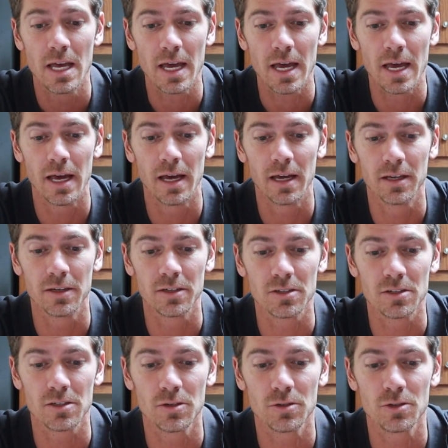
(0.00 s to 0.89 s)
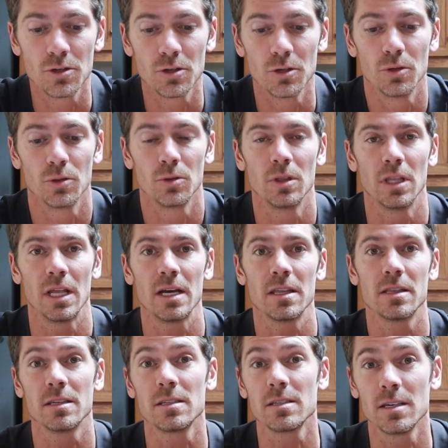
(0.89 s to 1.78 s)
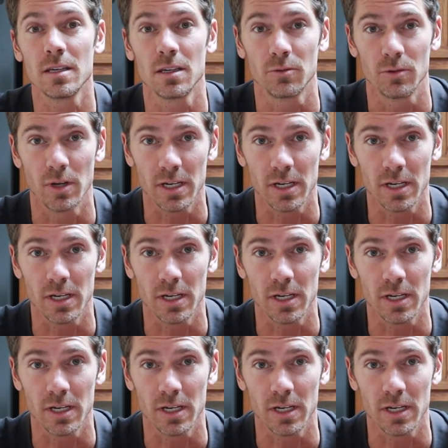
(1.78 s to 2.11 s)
and to let this thing